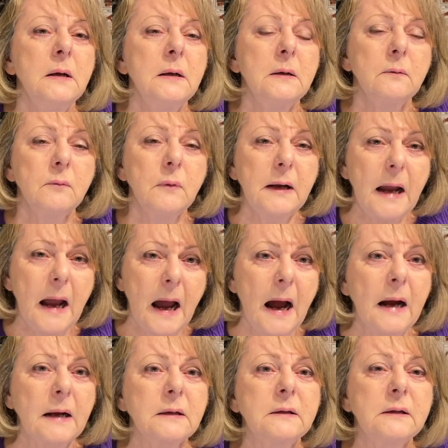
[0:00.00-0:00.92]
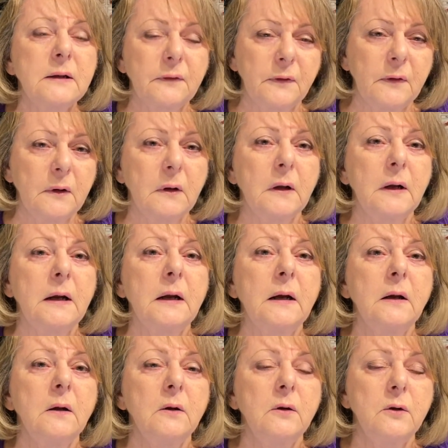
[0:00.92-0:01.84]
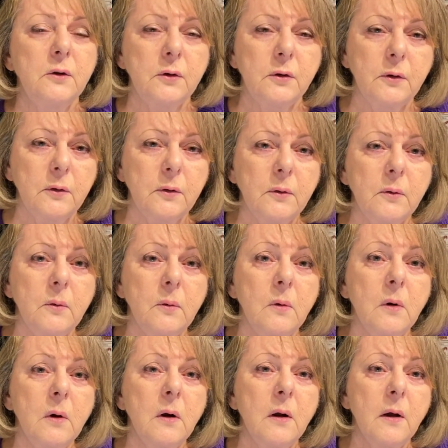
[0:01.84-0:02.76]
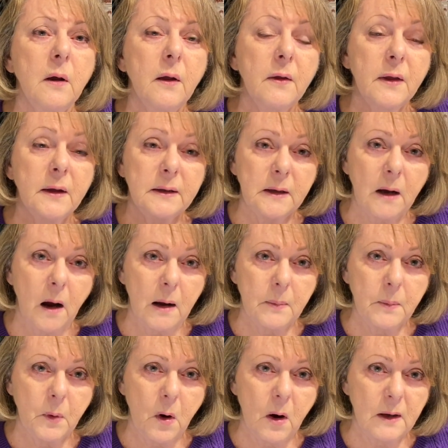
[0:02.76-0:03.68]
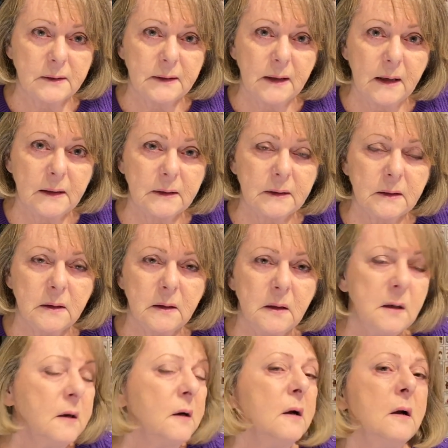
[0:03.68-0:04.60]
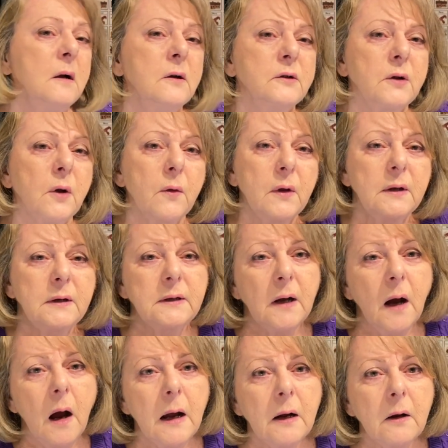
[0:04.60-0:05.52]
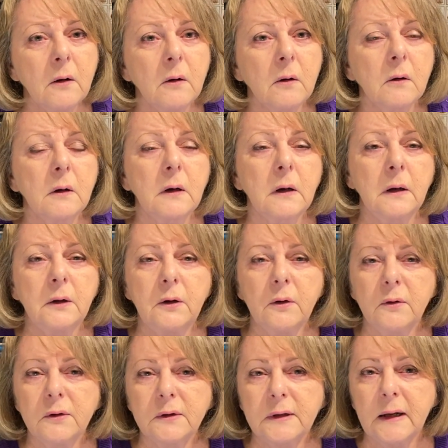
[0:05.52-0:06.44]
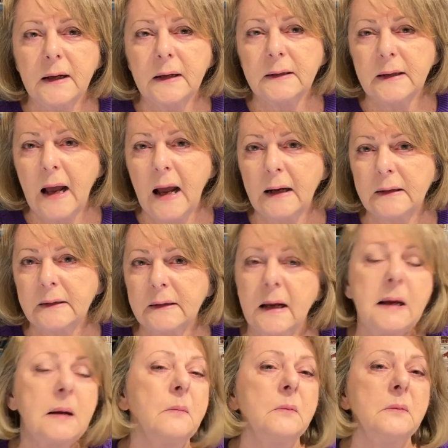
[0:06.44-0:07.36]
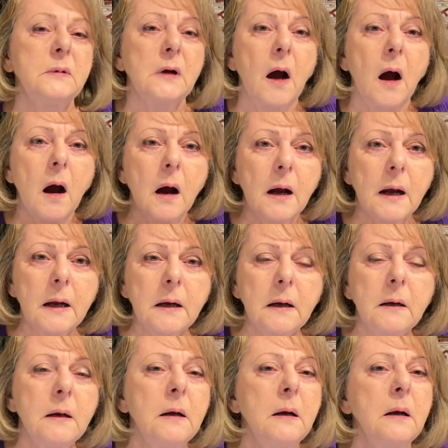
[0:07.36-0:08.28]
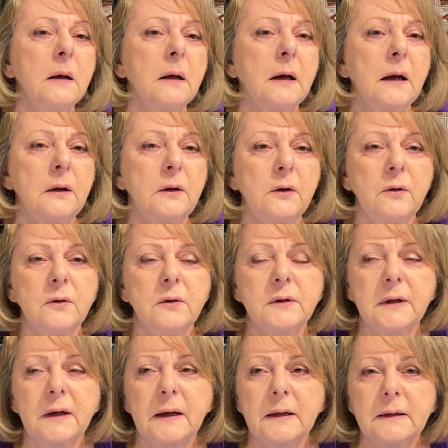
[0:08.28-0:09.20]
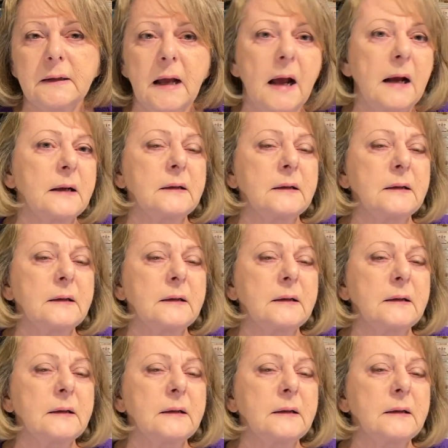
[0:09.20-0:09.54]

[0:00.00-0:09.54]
react differently to the dye process. So the dyer can use the exact same dye, can use the exact